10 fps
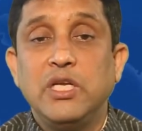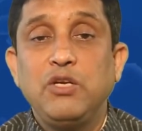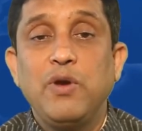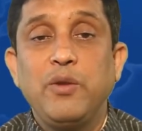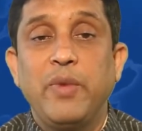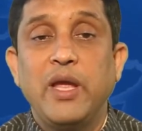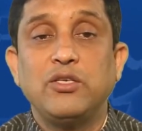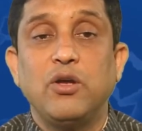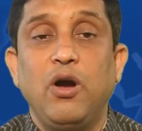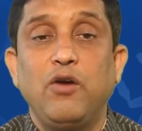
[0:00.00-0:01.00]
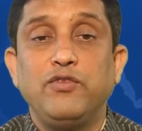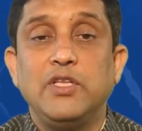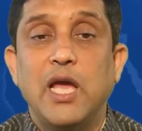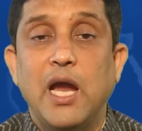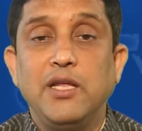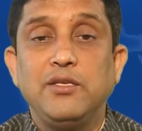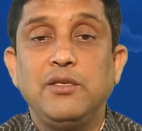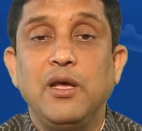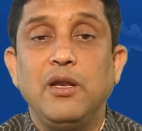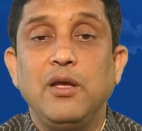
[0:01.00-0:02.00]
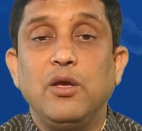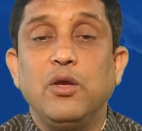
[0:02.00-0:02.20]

requirement of the additional